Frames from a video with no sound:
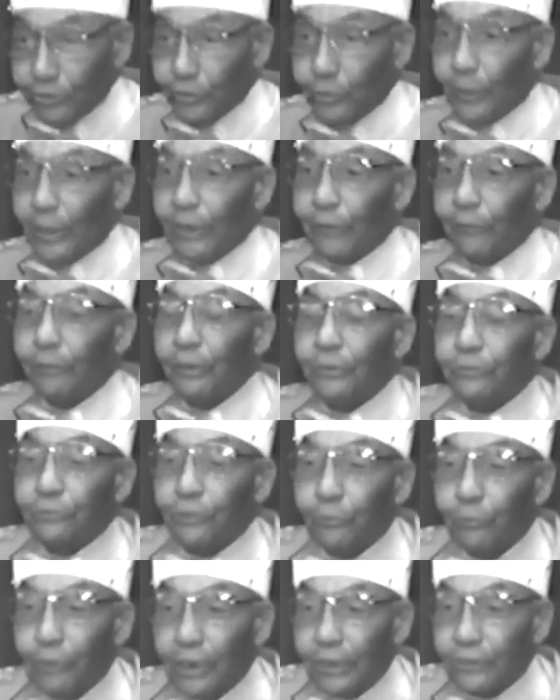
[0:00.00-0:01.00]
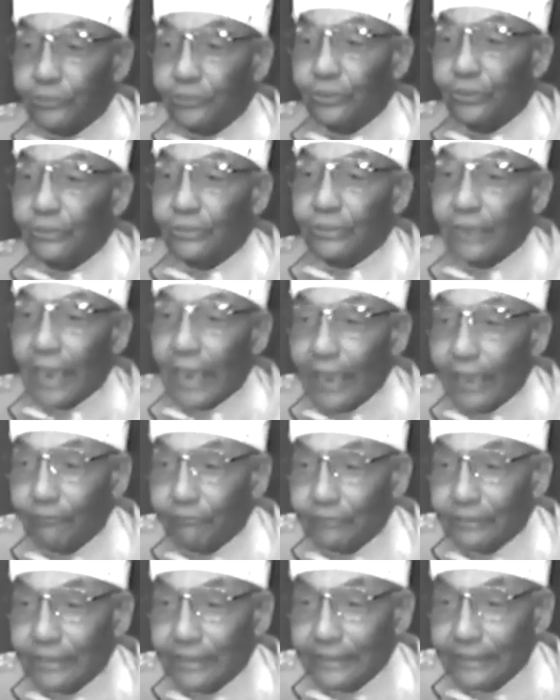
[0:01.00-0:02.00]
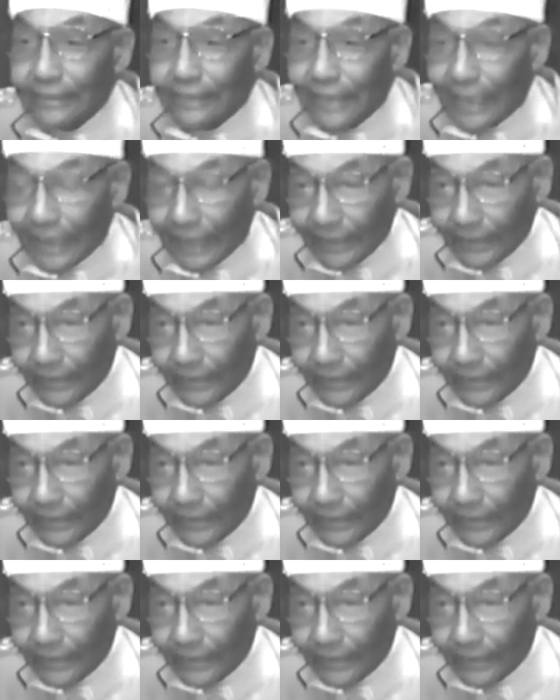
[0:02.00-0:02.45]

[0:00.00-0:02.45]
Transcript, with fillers: a resurrections after death.